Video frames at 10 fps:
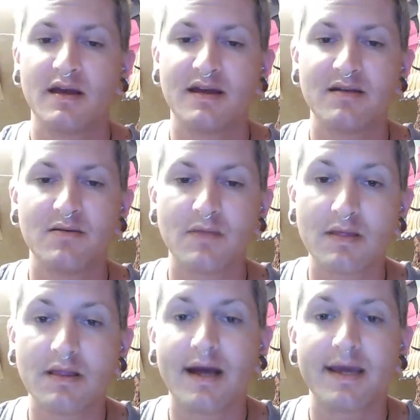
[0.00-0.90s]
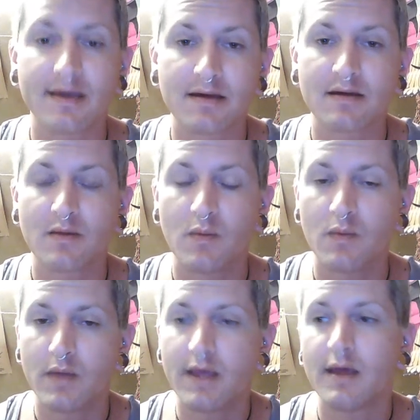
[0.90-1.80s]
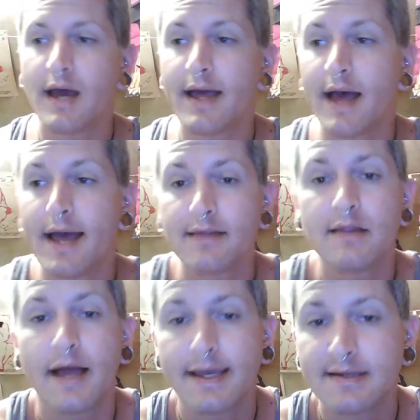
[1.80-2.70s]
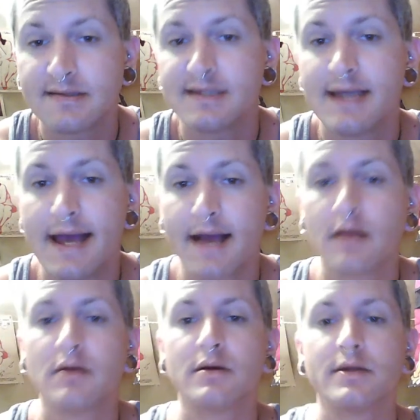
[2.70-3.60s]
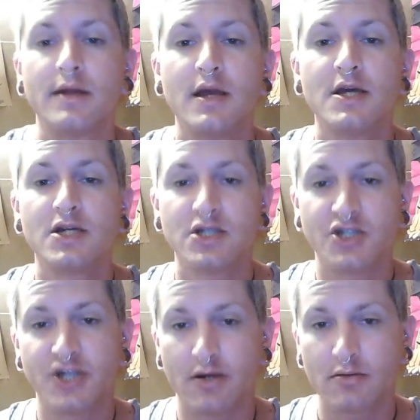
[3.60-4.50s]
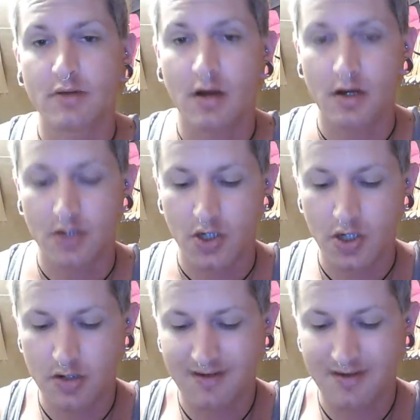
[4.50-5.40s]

I don't like, I like his attack on Gerald Gardner,